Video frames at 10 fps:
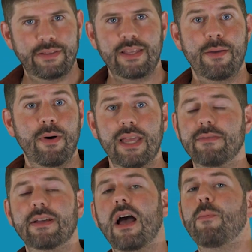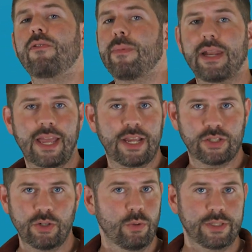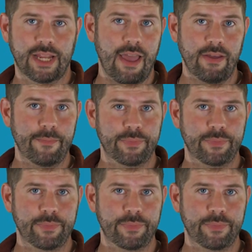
and then you might even come off medication altogether.